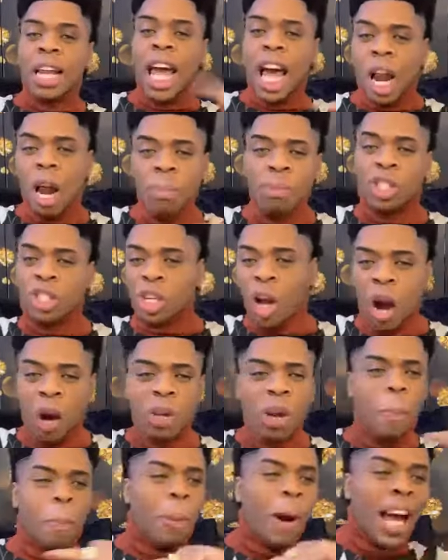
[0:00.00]
Let him show
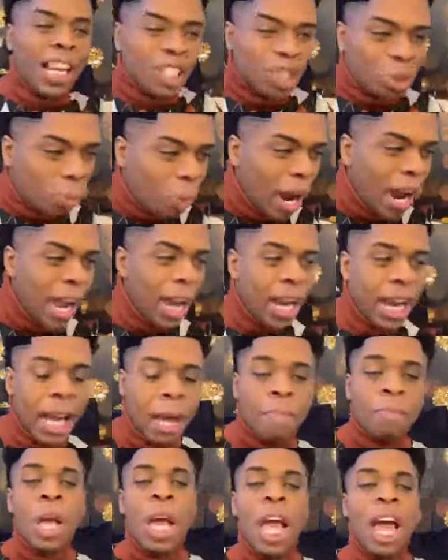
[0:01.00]
you
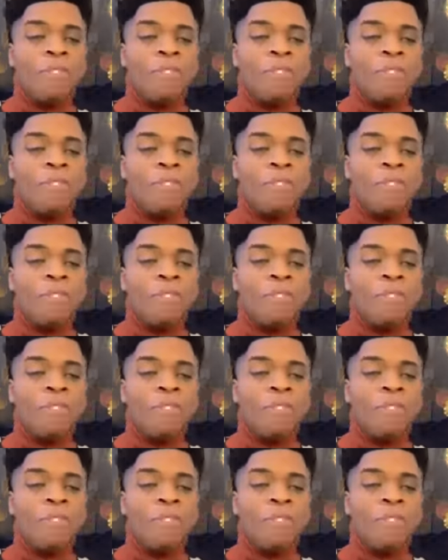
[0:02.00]
prosperity